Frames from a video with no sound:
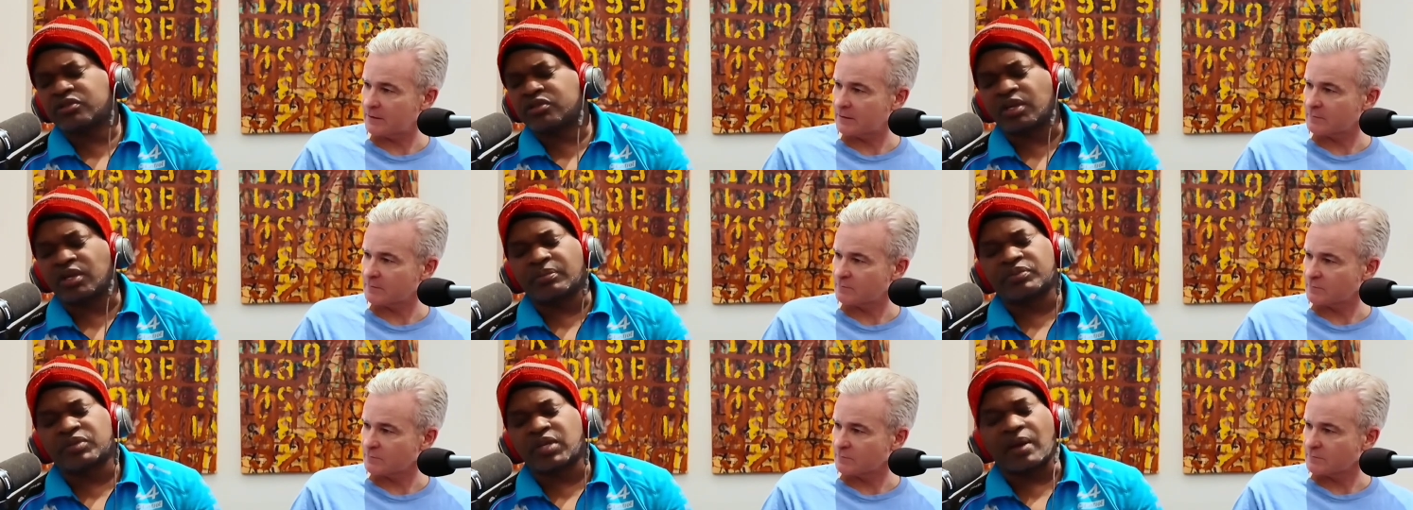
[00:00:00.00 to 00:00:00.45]

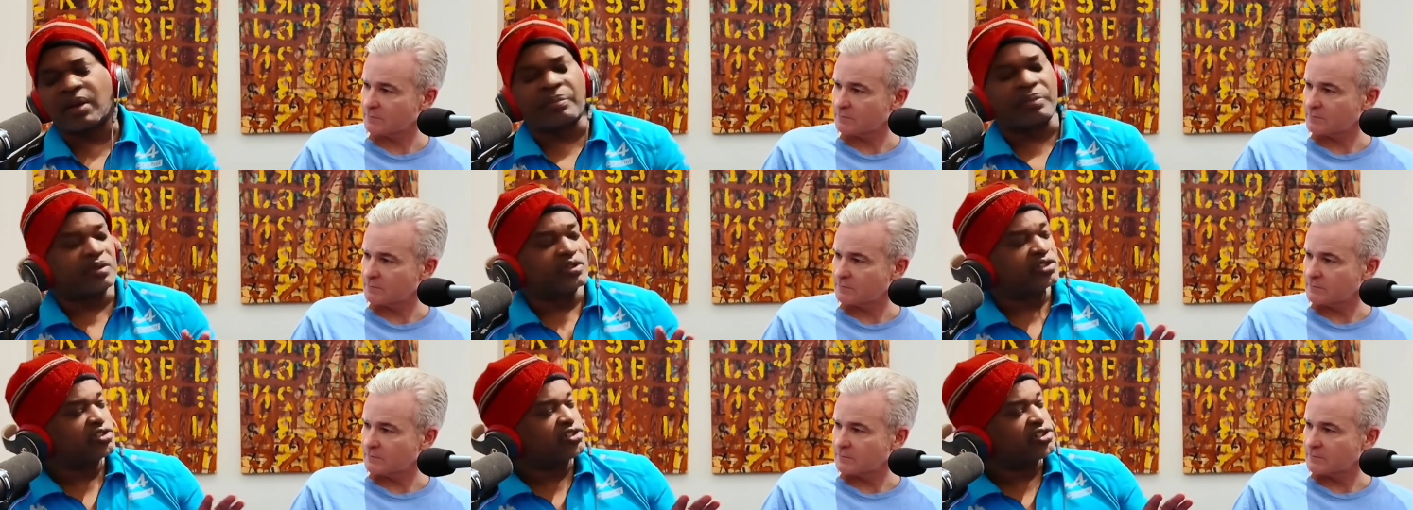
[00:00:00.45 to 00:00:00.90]
Speaker 1: some
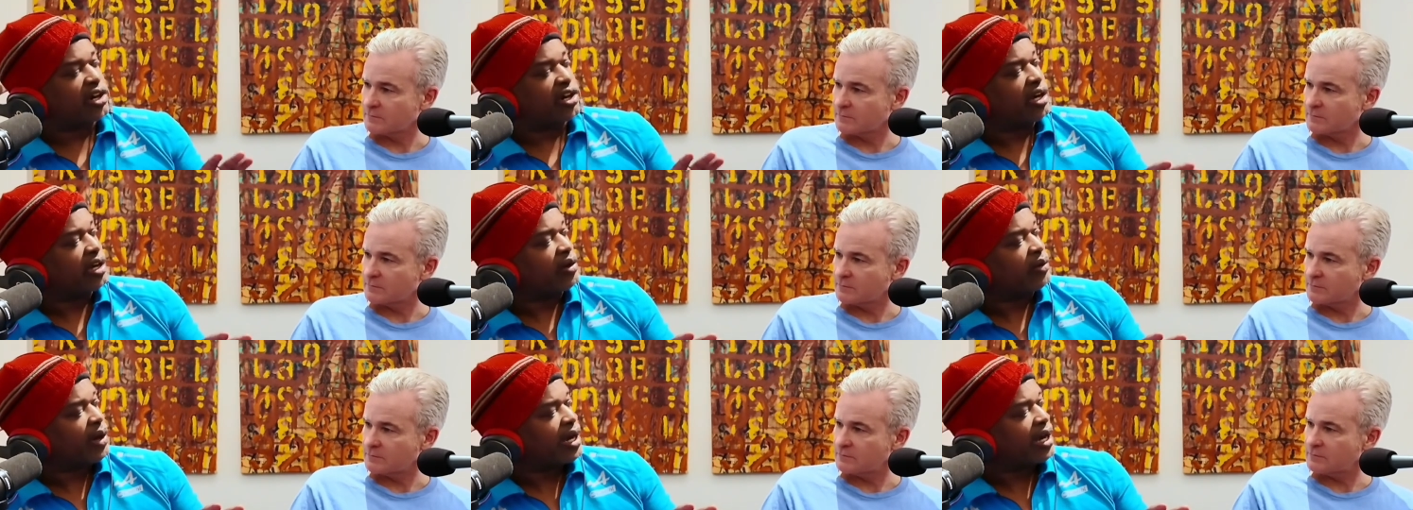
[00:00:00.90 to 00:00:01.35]
type of
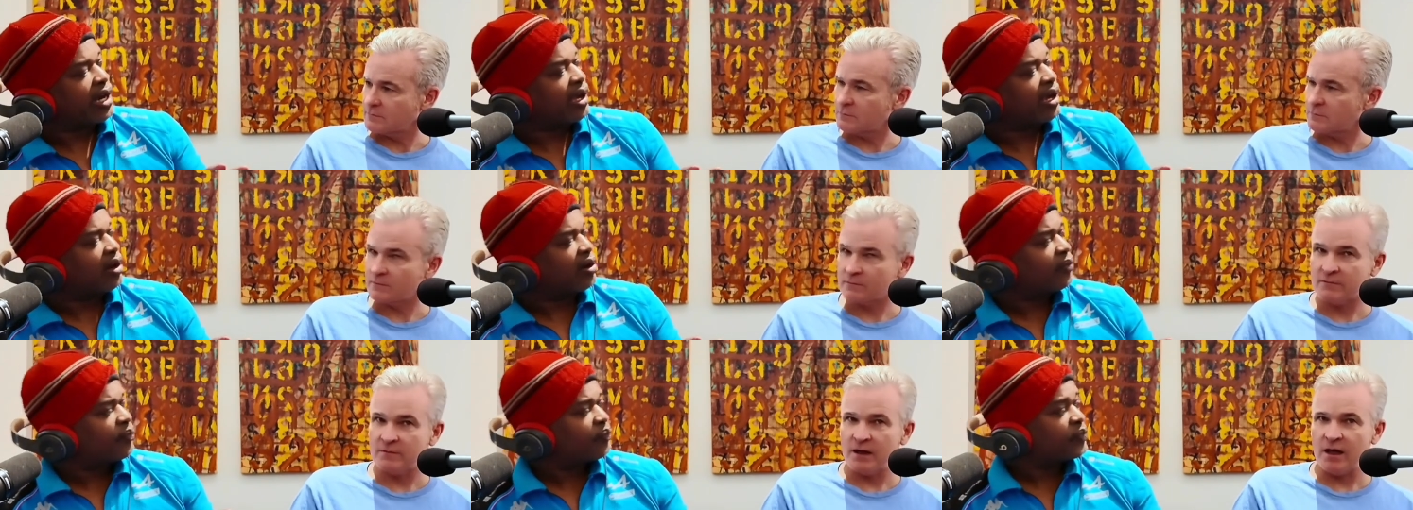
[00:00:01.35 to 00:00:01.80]
drug right
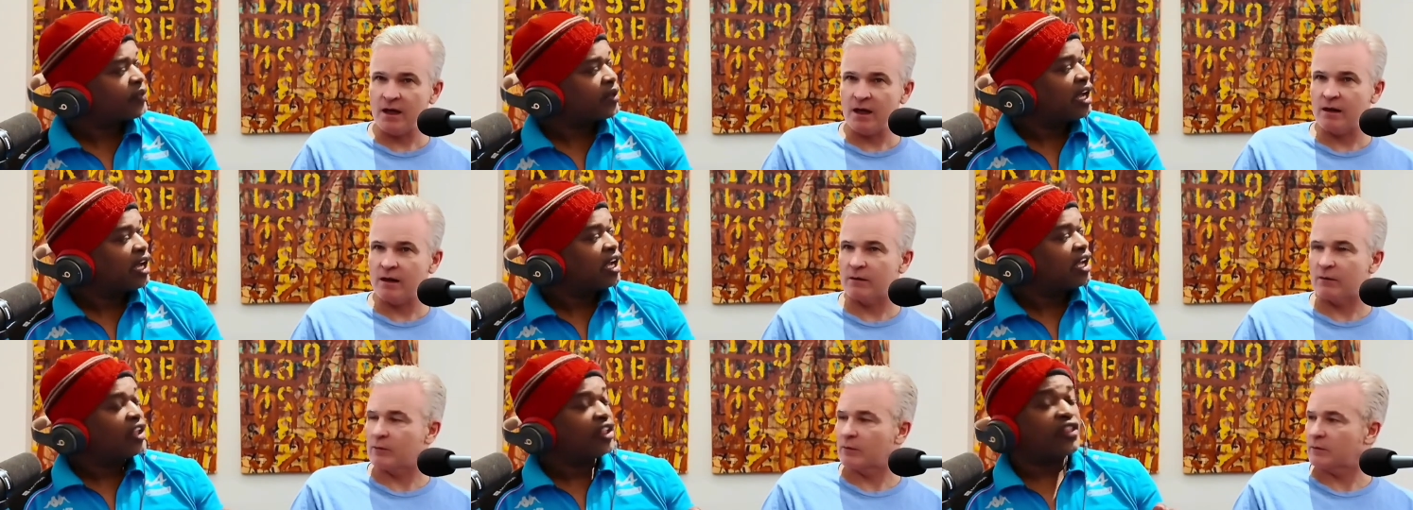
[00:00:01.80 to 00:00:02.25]
now.
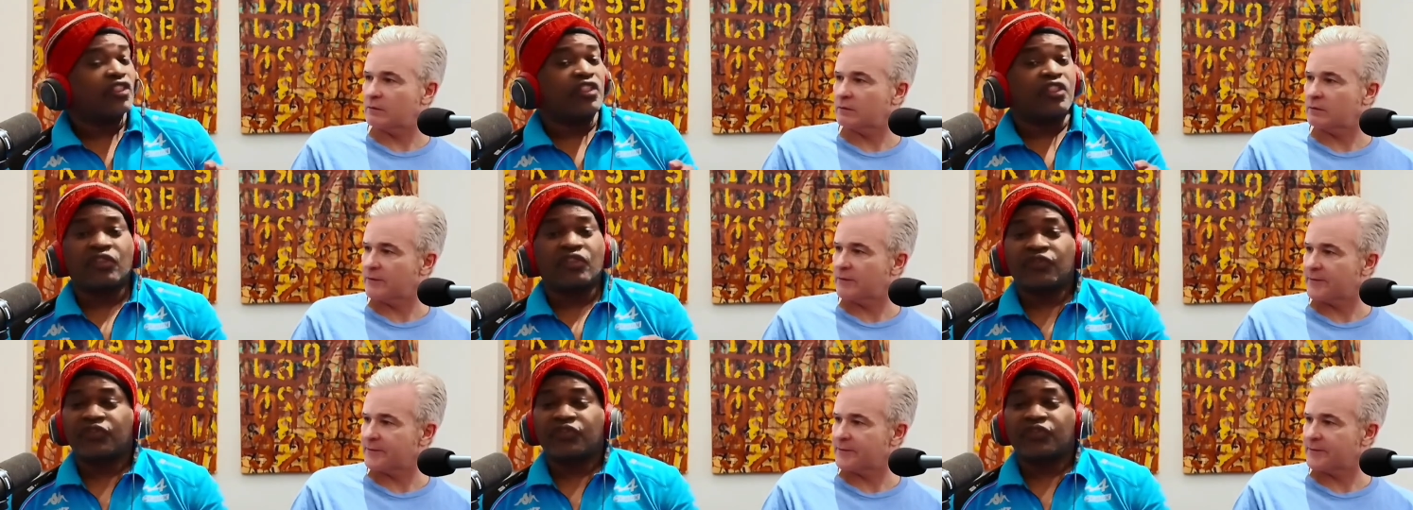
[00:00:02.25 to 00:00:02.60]
No.